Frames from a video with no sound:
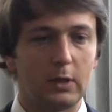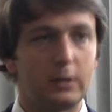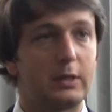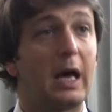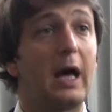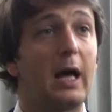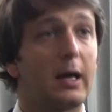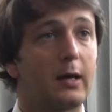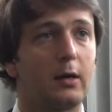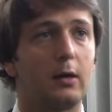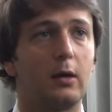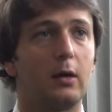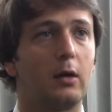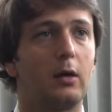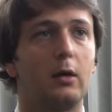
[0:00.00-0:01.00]
duck,
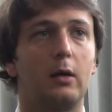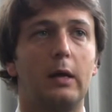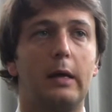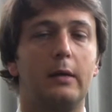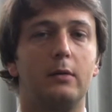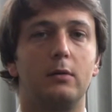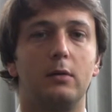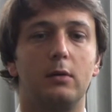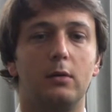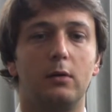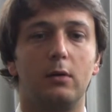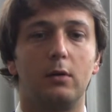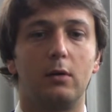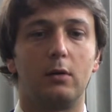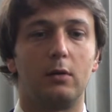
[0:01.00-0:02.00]
and
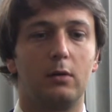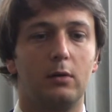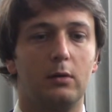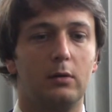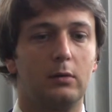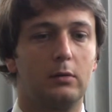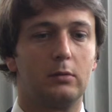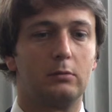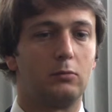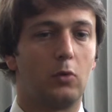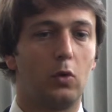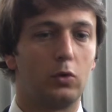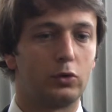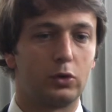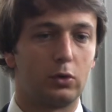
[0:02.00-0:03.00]

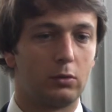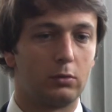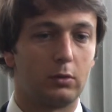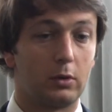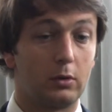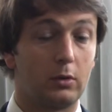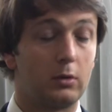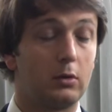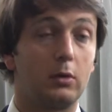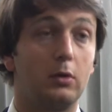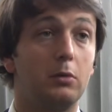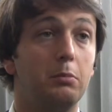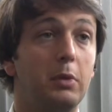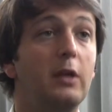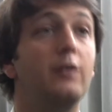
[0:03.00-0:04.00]
also
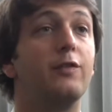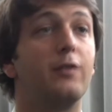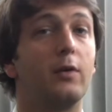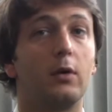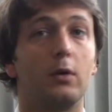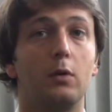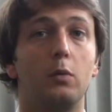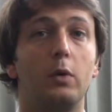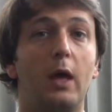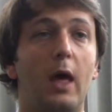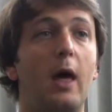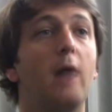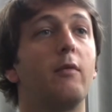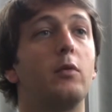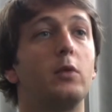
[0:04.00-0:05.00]
the beef we
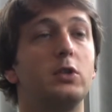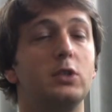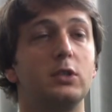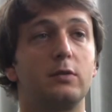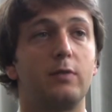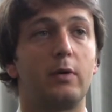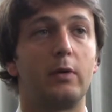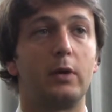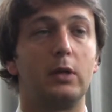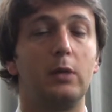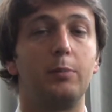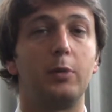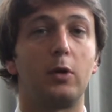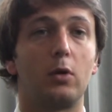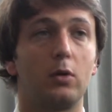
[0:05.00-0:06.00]
have, which is very
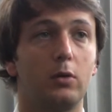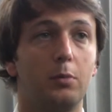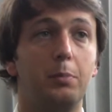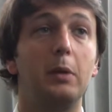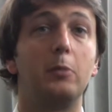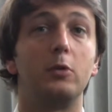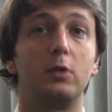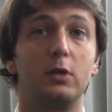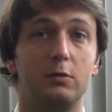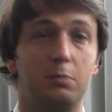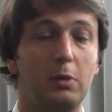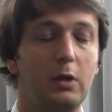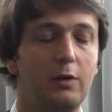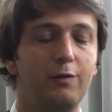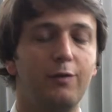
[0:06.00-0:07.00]
typical, the Piedmontese
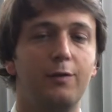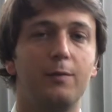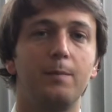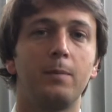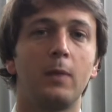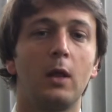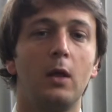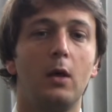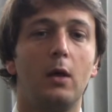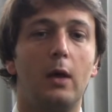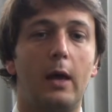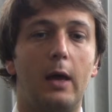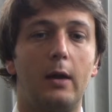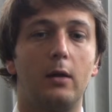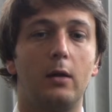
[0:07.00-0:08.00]
beef,
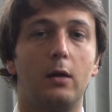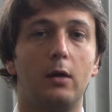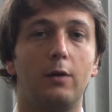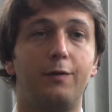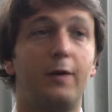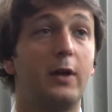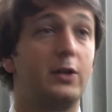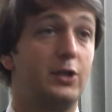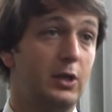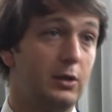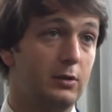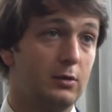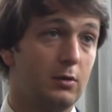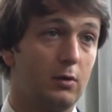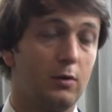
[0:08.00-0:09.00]
and fat
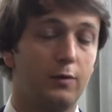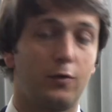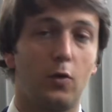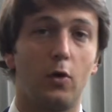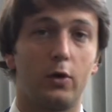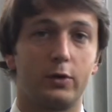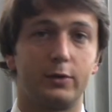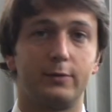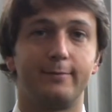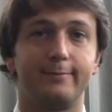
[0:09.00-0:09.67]
cheese, of course.